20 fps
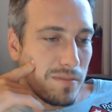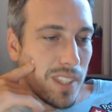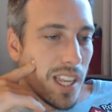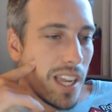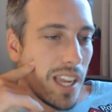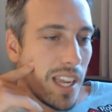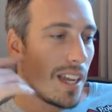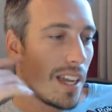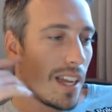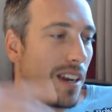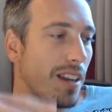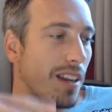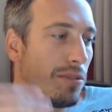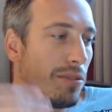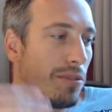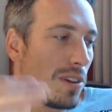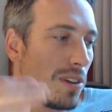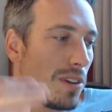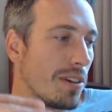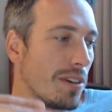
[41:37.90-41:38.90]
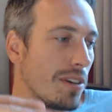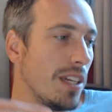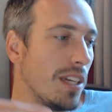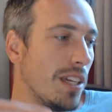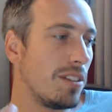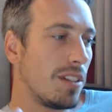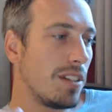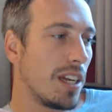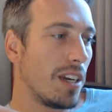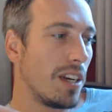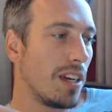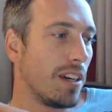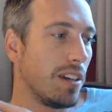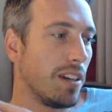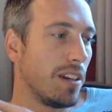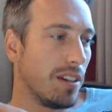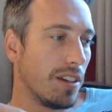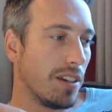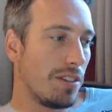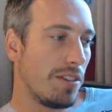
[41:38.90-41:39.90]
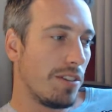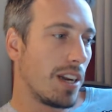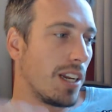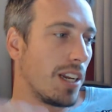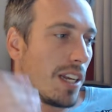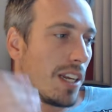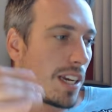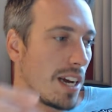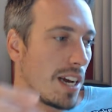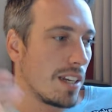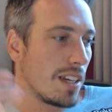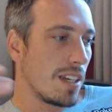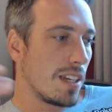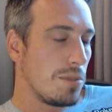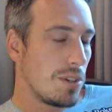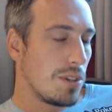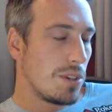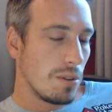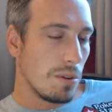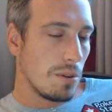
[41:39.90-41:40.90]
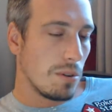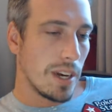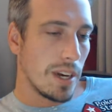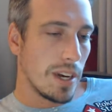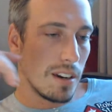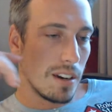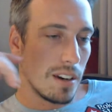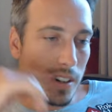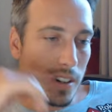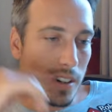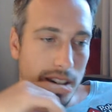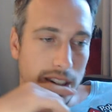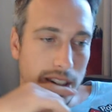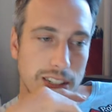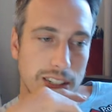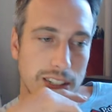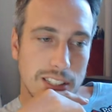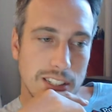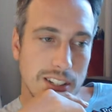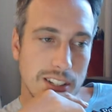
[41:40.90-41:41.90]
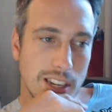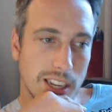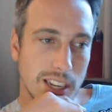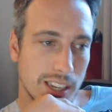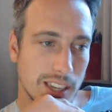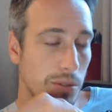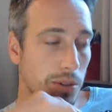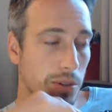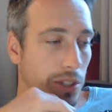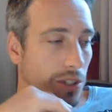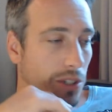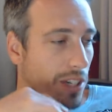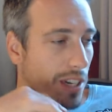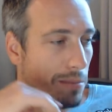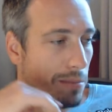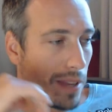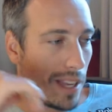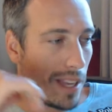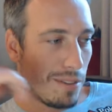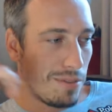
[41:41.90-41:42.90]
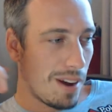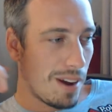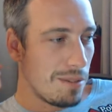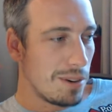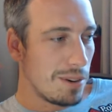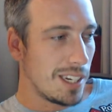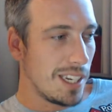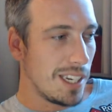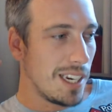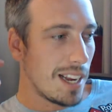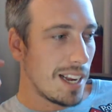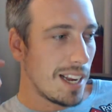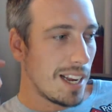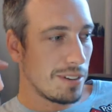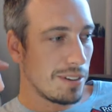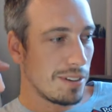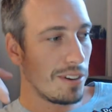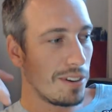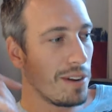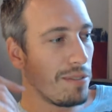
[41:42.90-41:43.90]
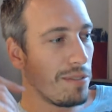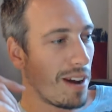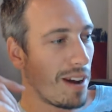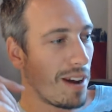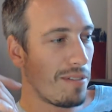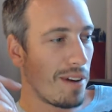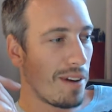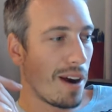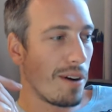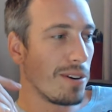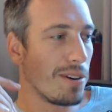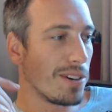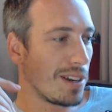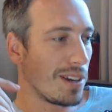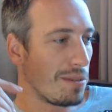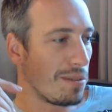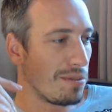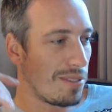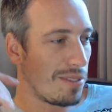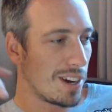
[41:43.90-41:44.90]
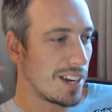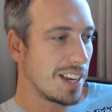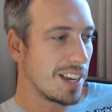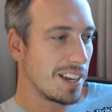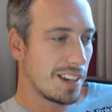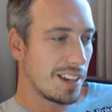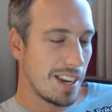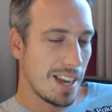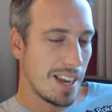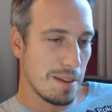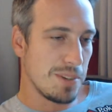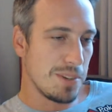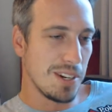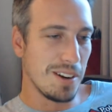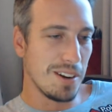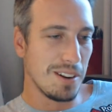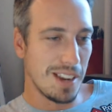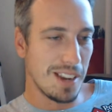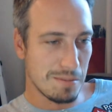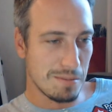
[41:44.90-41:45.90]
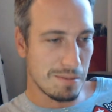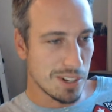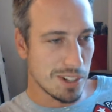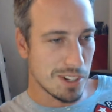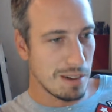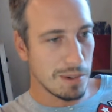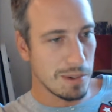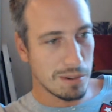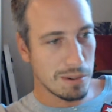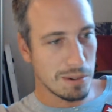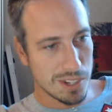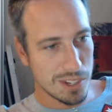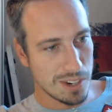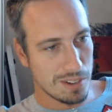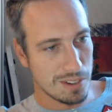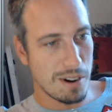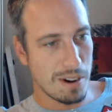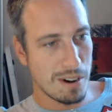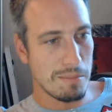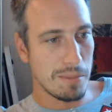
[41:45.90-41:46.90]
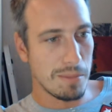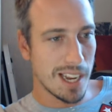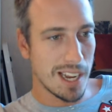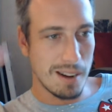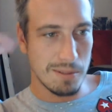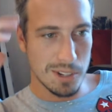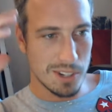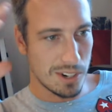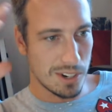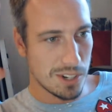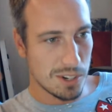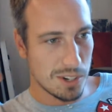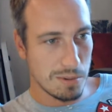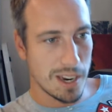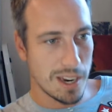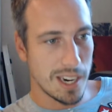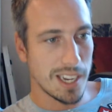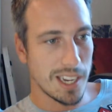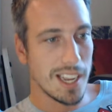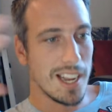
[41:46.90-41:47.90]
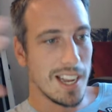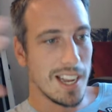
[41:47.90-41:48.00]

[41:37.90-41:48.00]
And then if you don't eat, then the adrenaline kind of keeps you awake longer. Like it would usually be if I would eat after 35 hours, I would fucking collapse, you know, like my stomach would start rumbling, I would start sweating,